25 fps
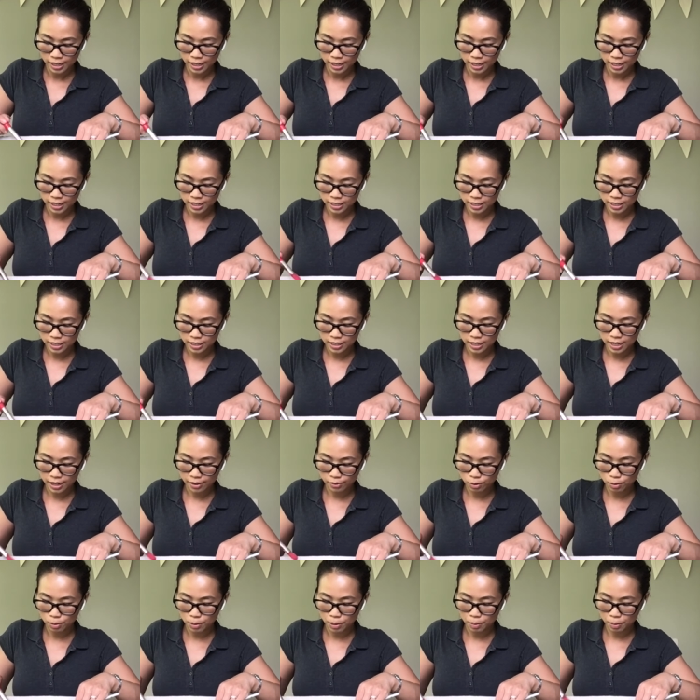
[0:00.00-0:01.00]
It doesn't have
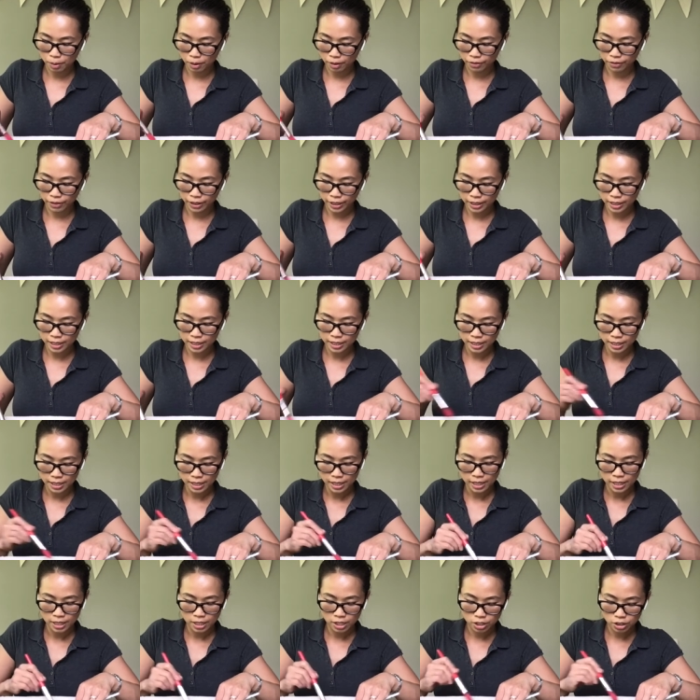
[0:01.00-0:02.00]
to be perfect.
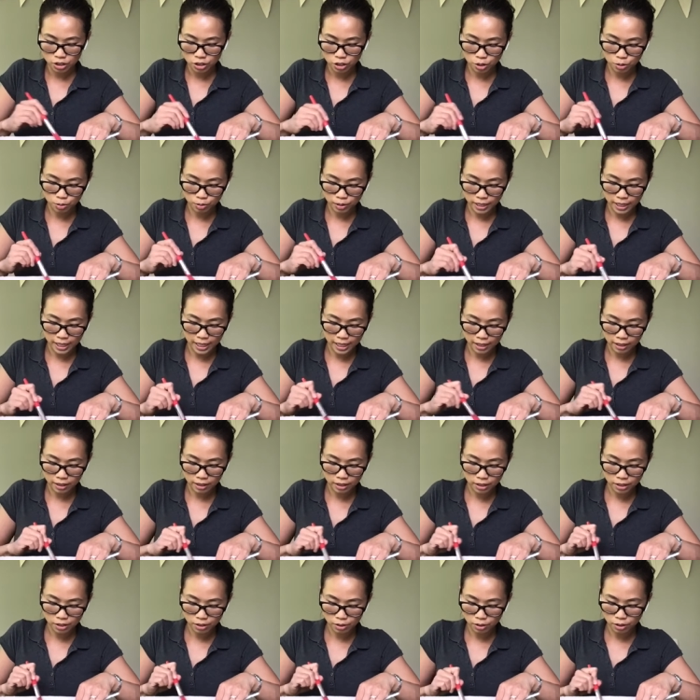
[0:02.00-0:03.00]
You just wanna get a
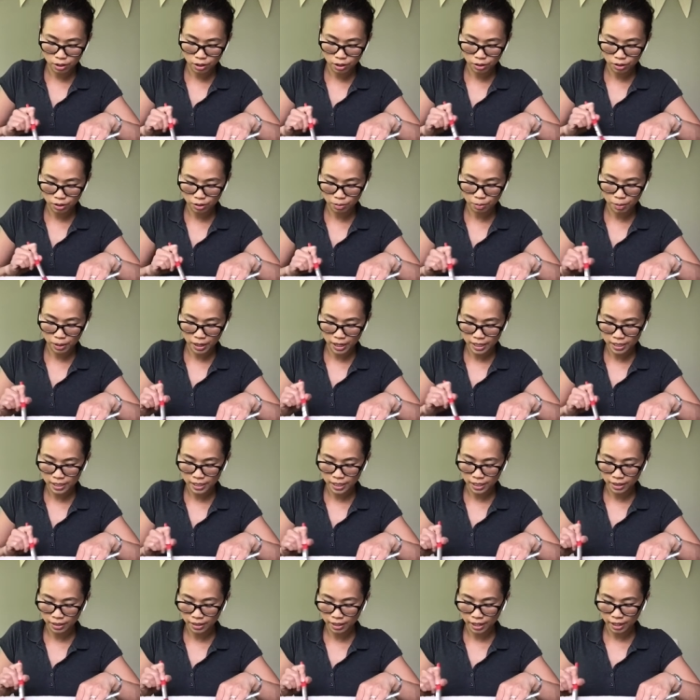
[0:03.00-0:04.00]
little coat of paint
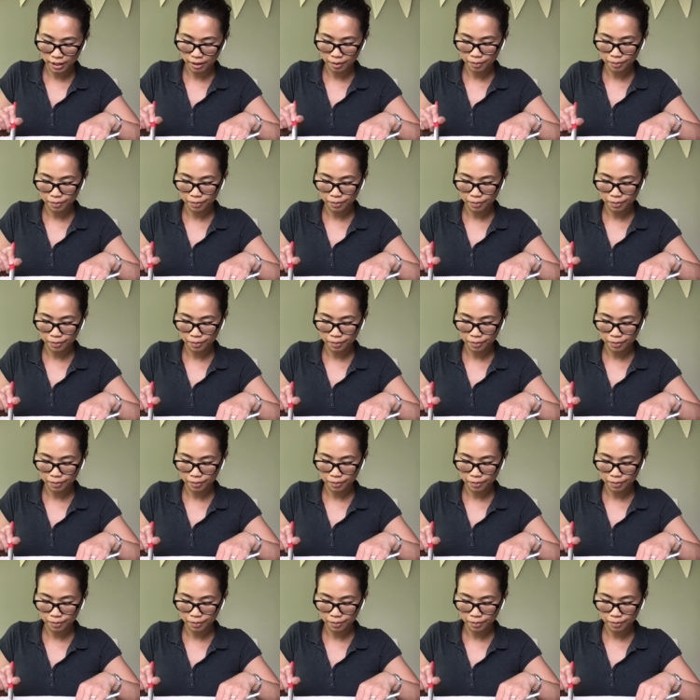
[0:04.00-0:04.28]
on there.